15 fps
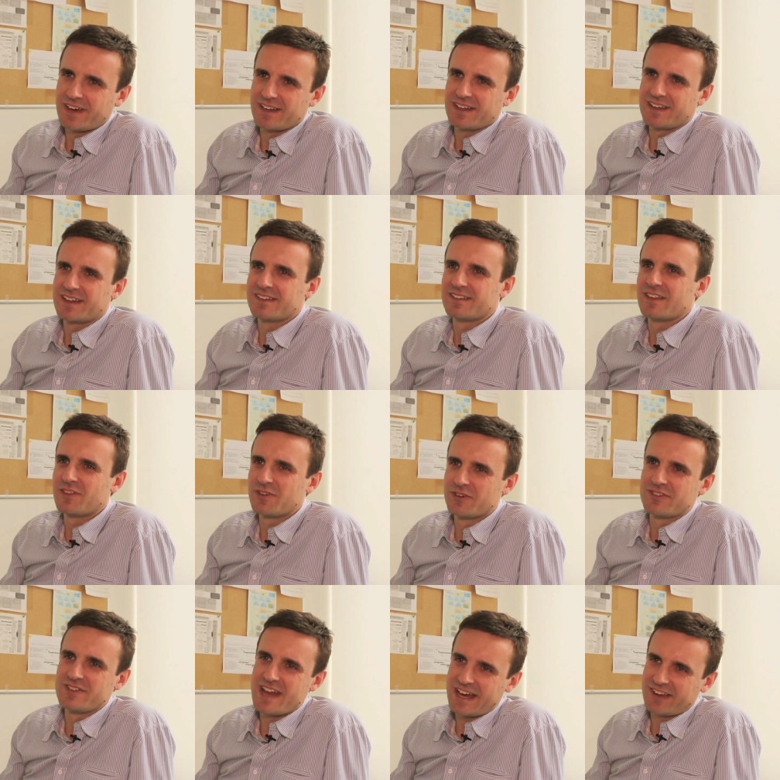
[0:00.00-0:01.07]
finding is that
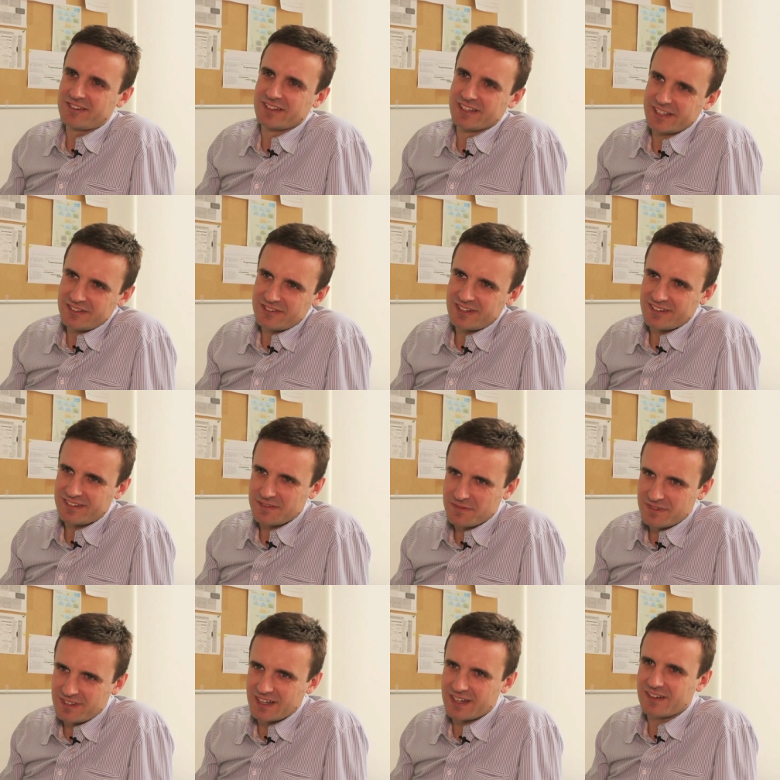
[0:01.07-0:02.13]
those national interests
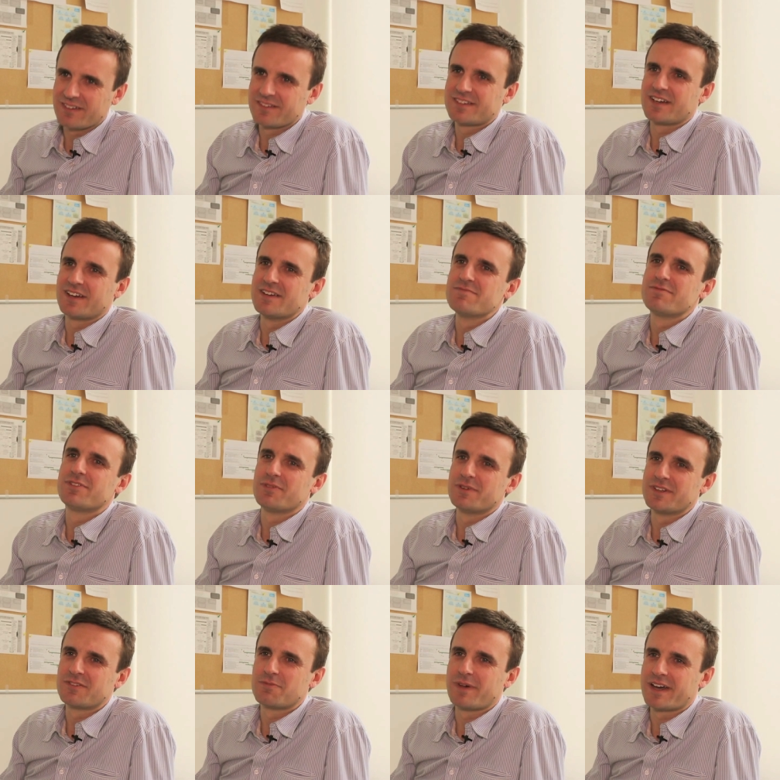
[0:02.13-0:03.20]
themselves are
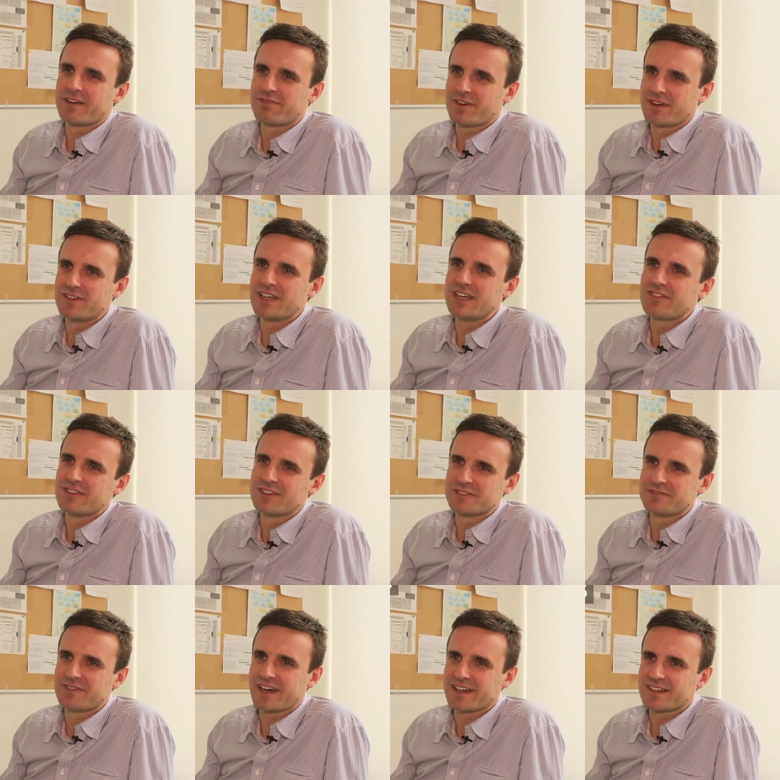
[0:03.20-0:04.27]
influenced by
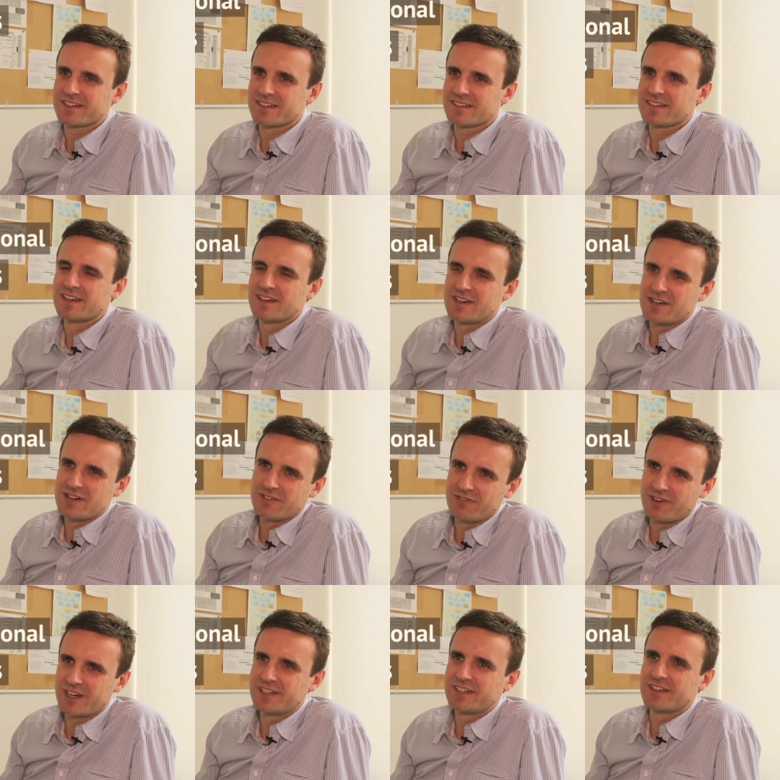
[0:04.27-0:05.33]
foundational factors,
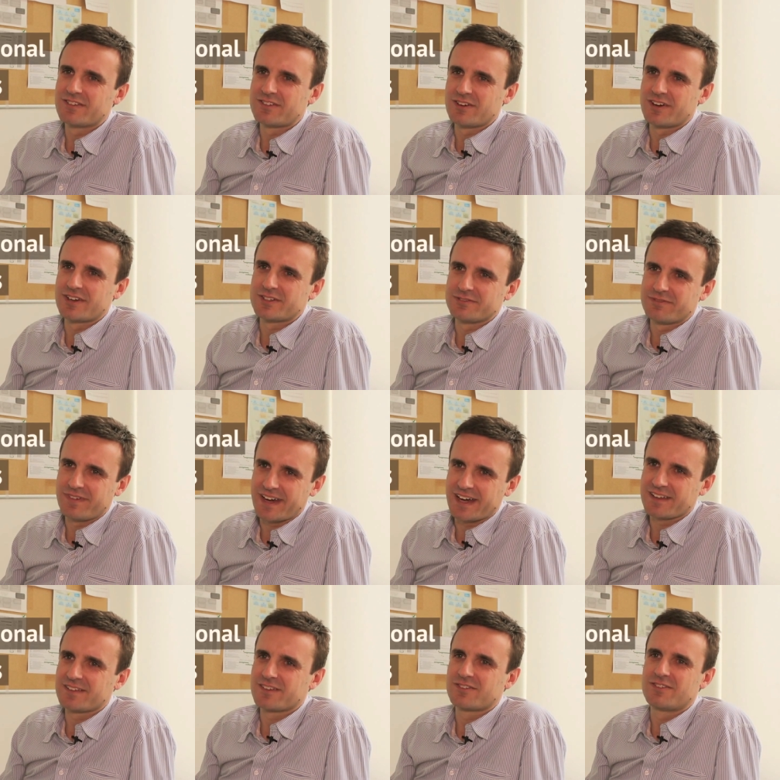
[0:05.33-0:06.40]
long-run historical
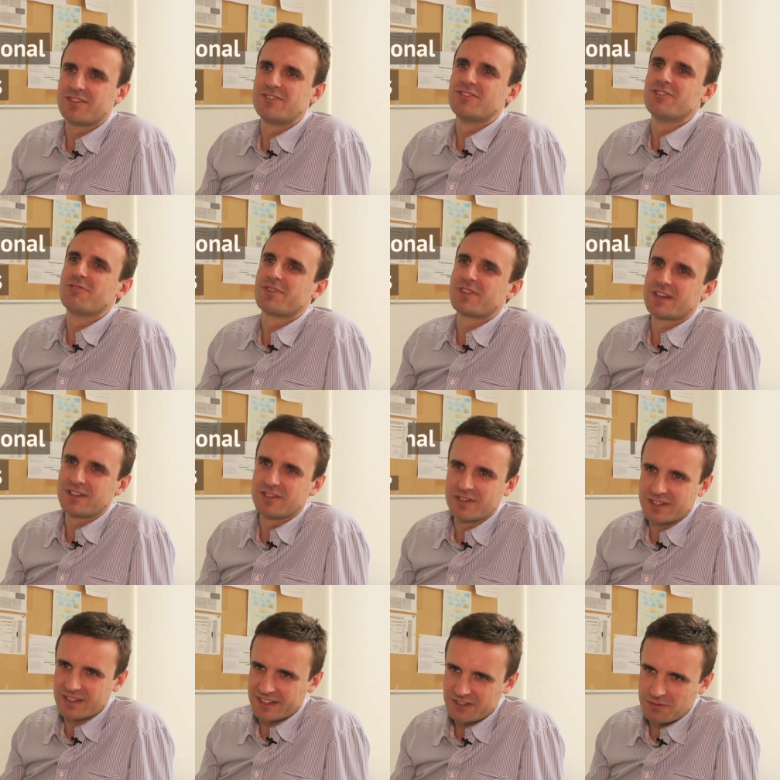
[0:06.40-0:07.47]
factors to do with the
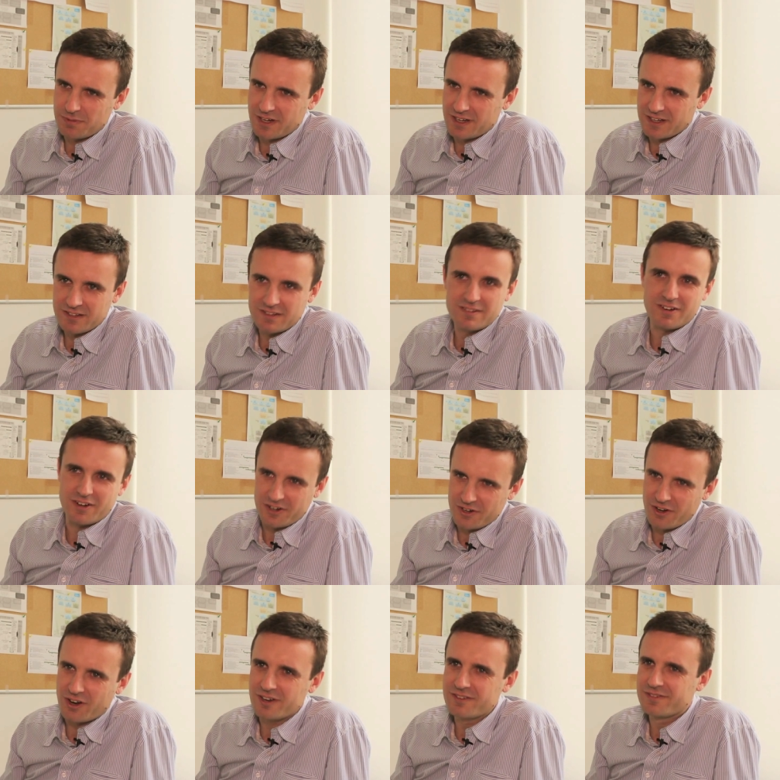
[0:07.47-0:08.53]
colonial experience, or
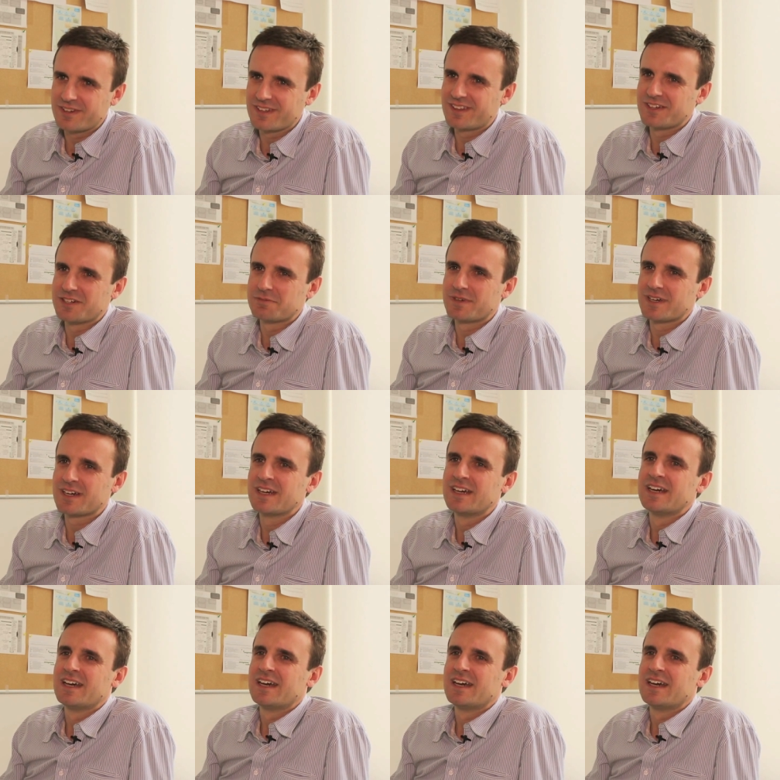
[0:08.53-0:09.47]
not for Ethiopia,